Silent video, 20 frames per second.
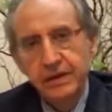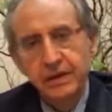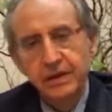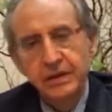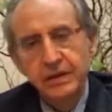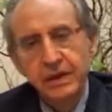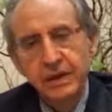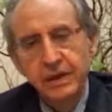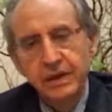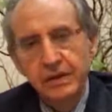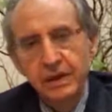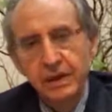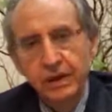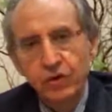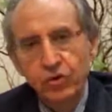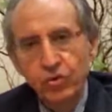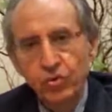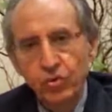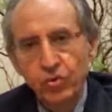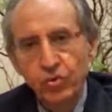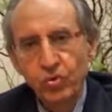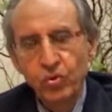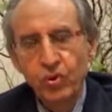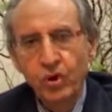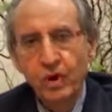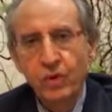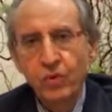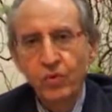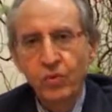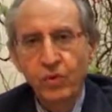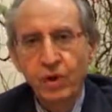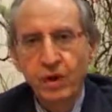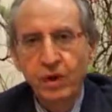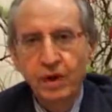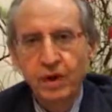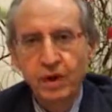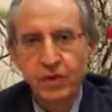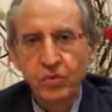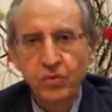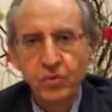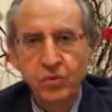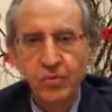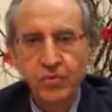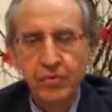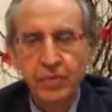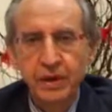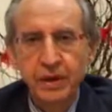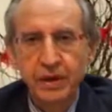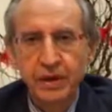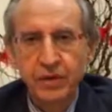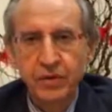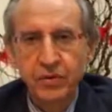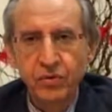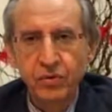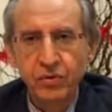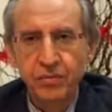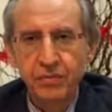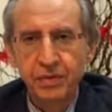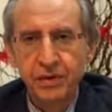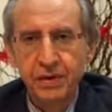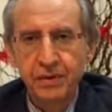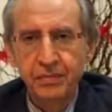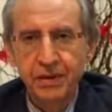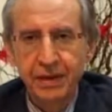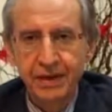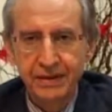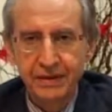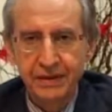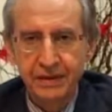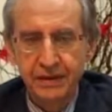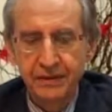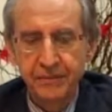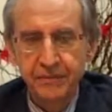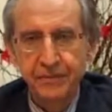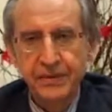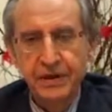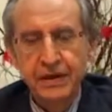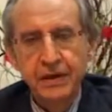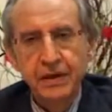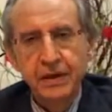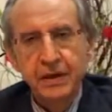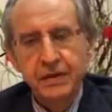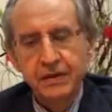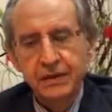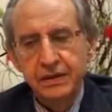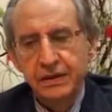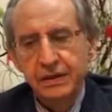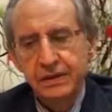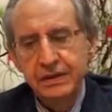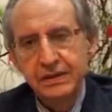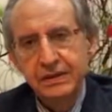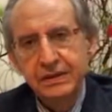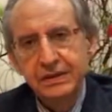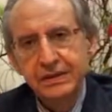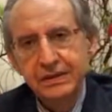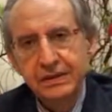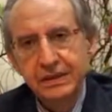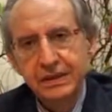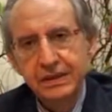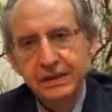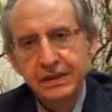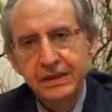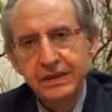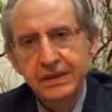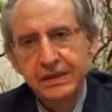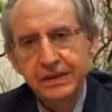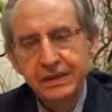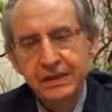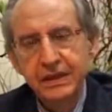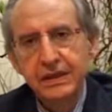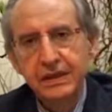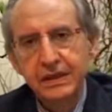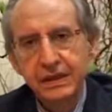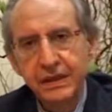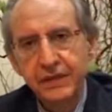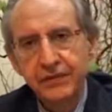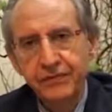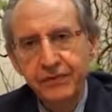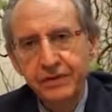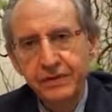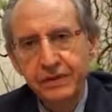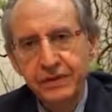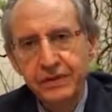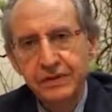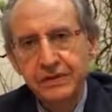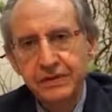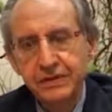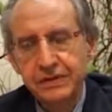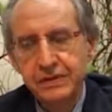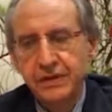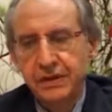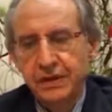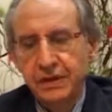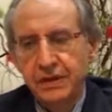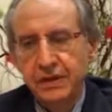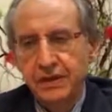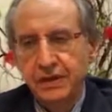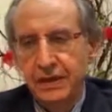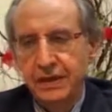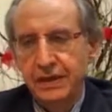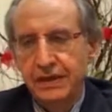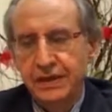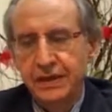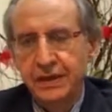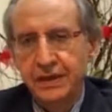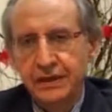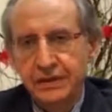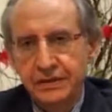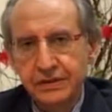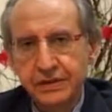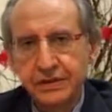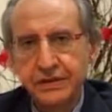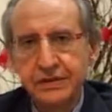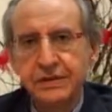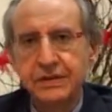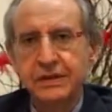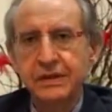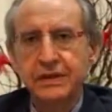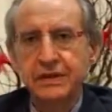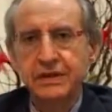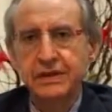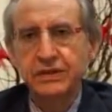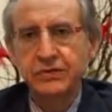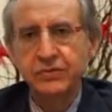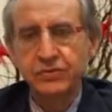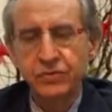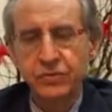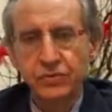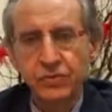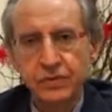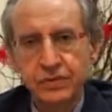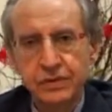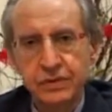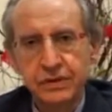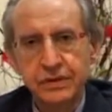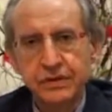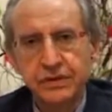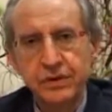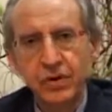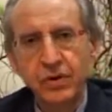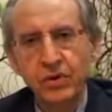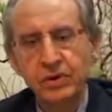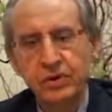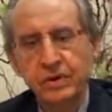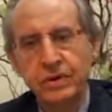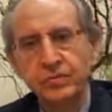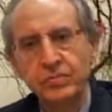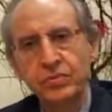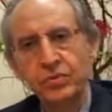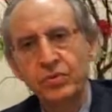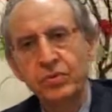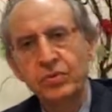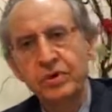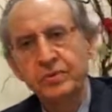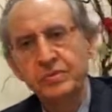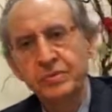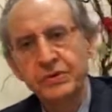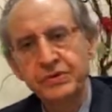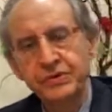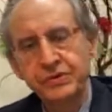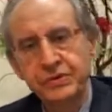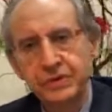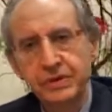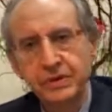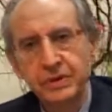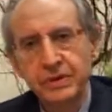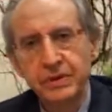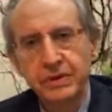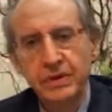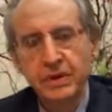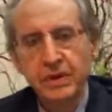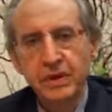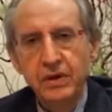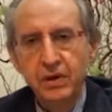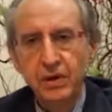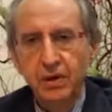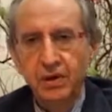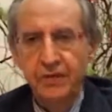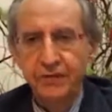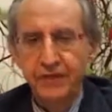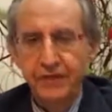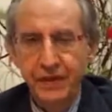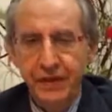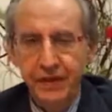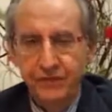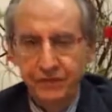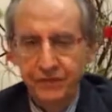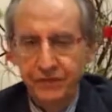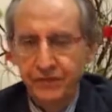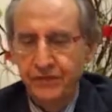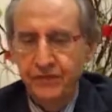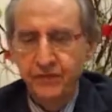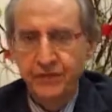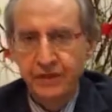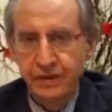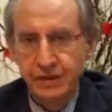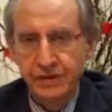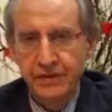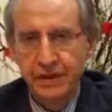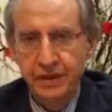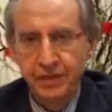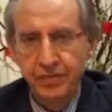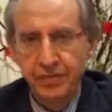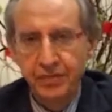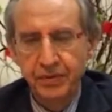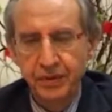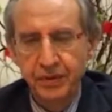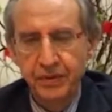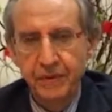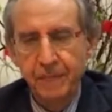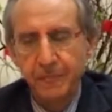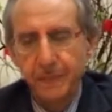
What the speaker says: "La ta'kulu amwalakum bainakum bil batil." This is the detailed evidence that exists in the sources on the prohibition of theft, for example.